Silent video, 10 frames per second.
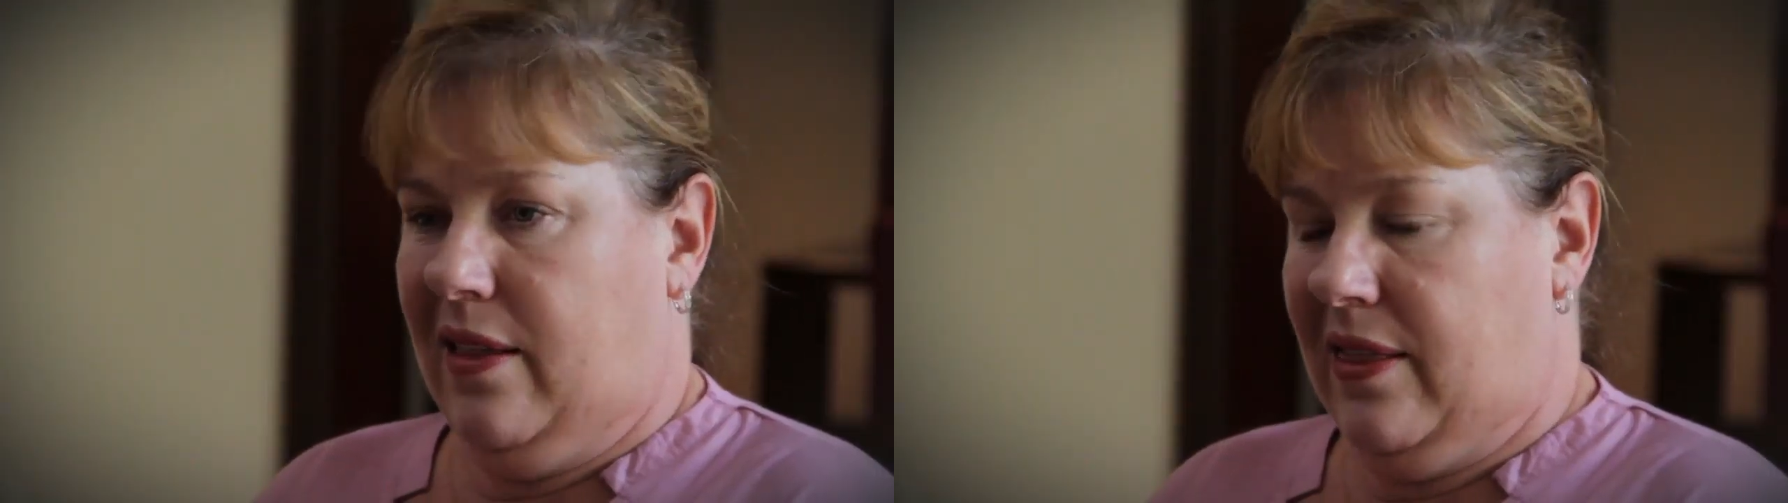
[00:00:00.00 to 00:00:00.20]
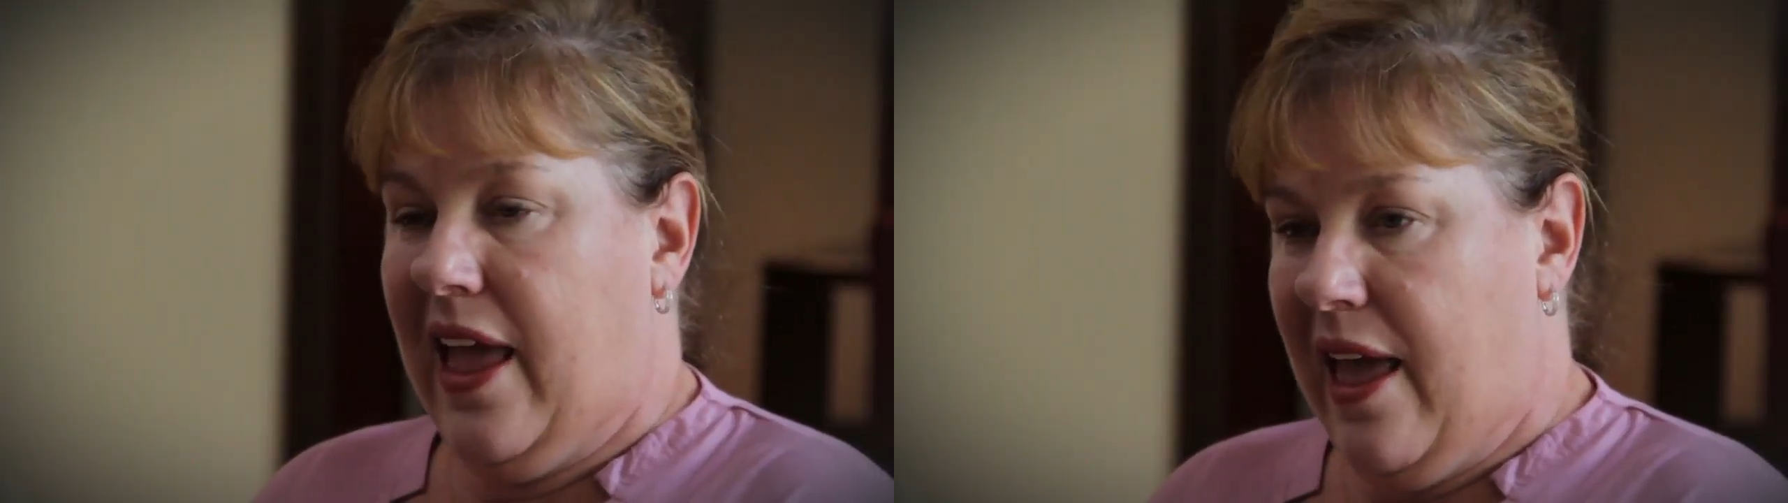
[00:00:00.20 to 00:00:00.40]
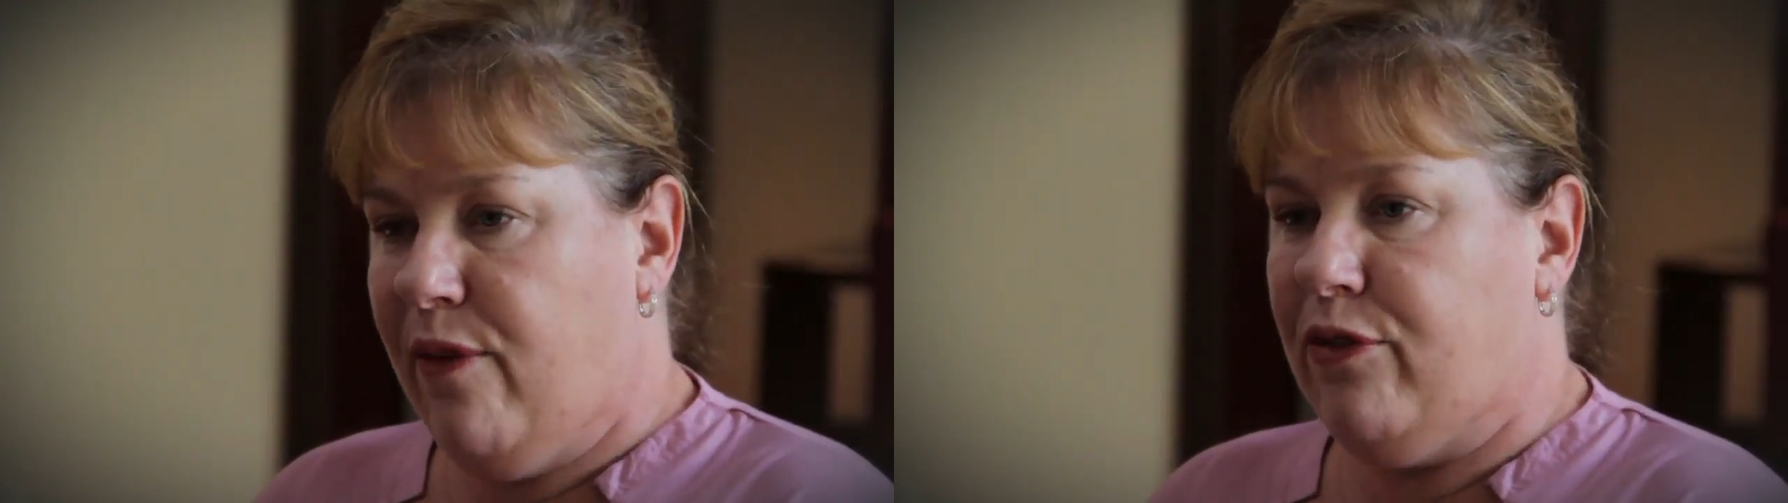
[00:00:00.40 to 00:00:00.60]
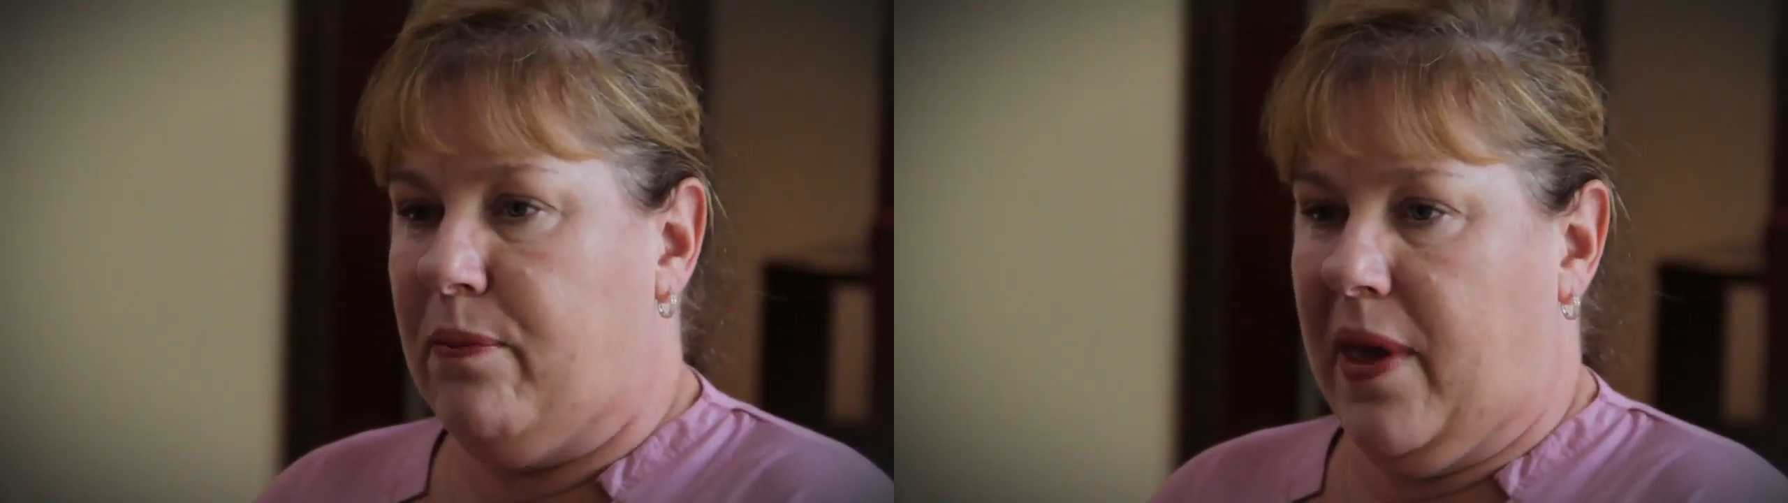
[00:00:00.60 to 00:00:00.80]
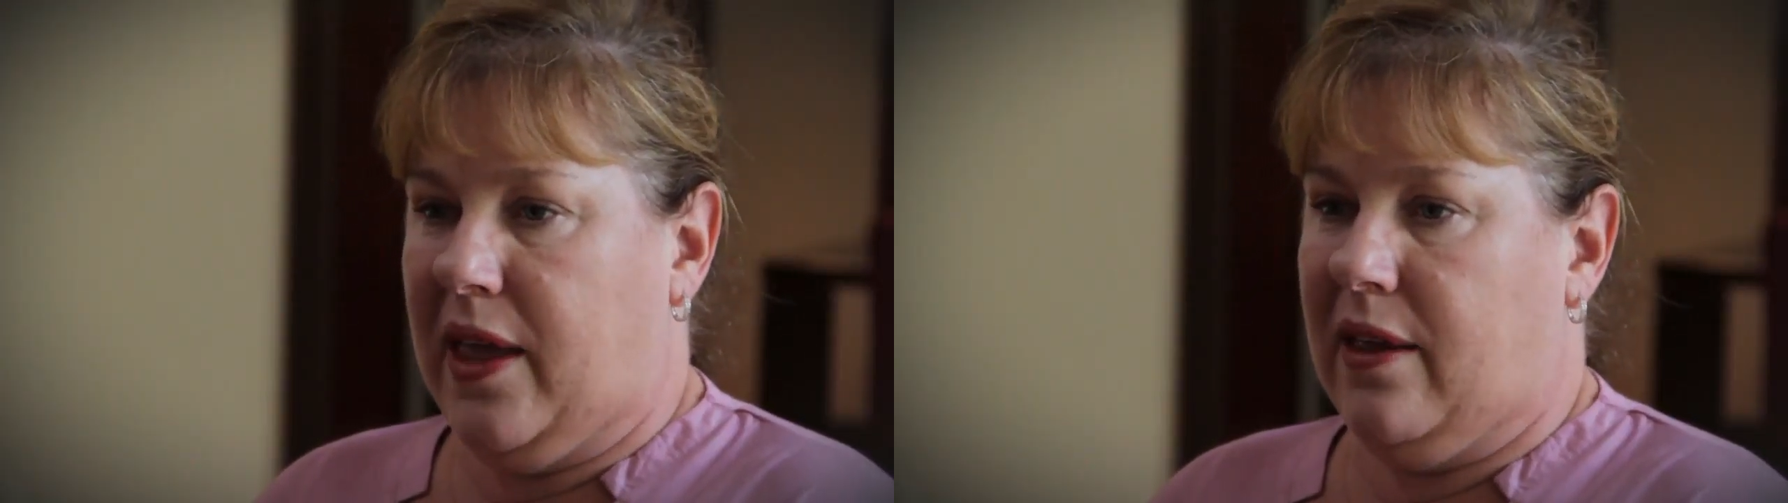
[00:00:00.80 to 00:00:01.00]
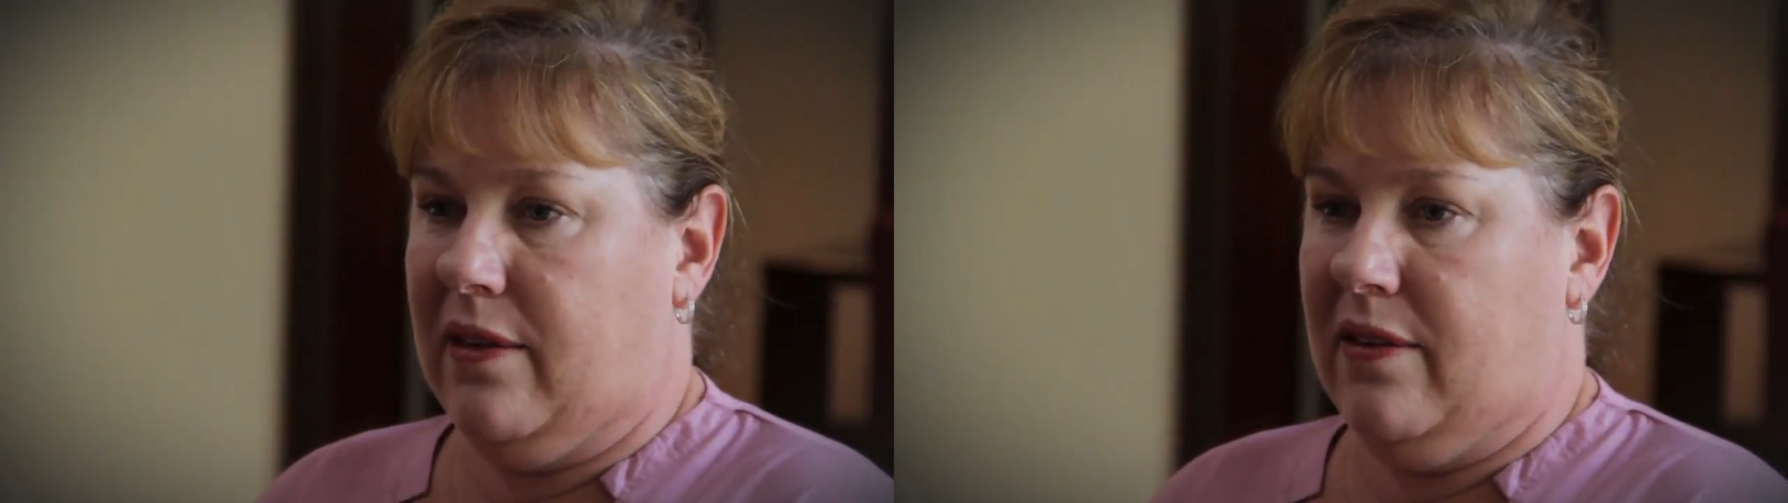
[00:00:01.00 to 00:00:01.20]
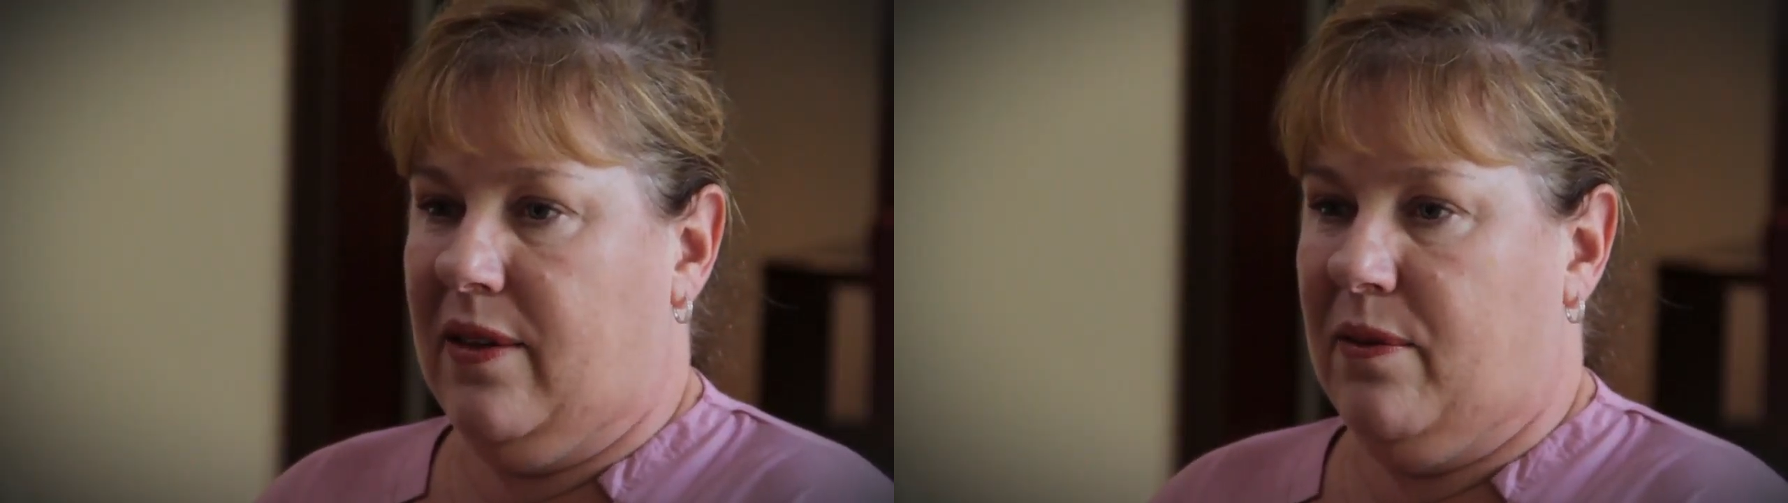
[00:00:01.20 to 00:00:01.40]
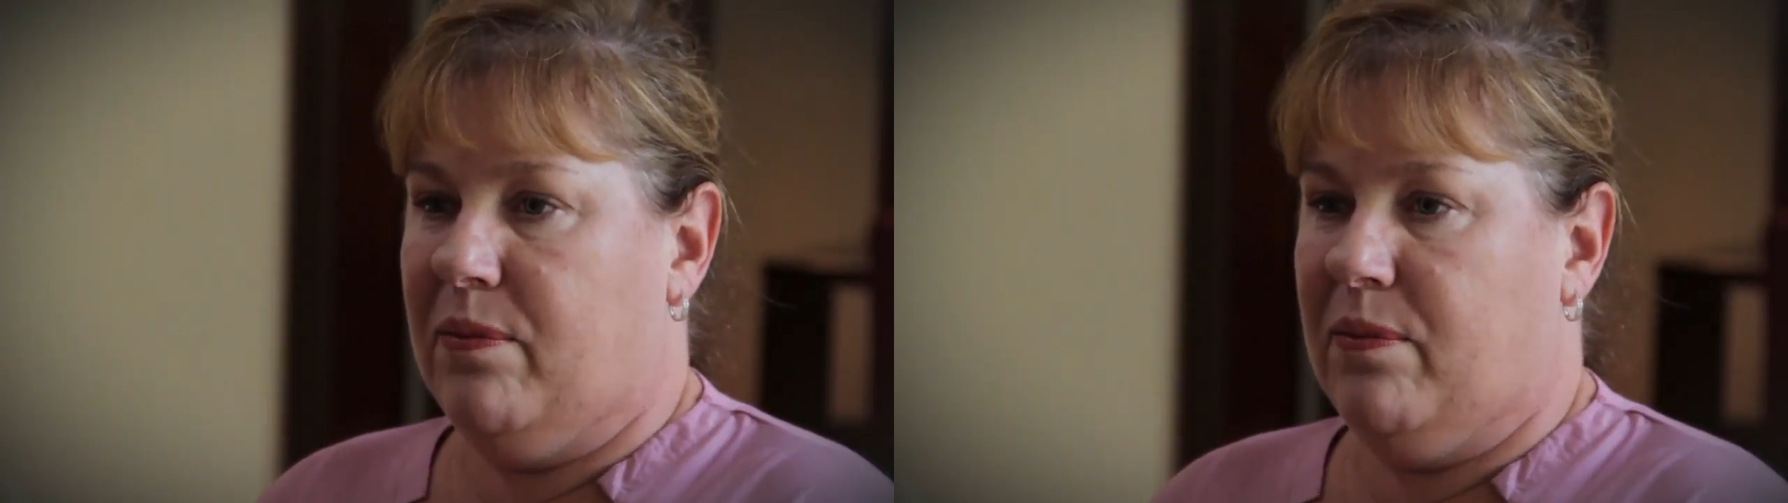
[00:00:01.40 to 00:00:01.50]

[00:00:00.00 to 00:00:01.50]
They have to make it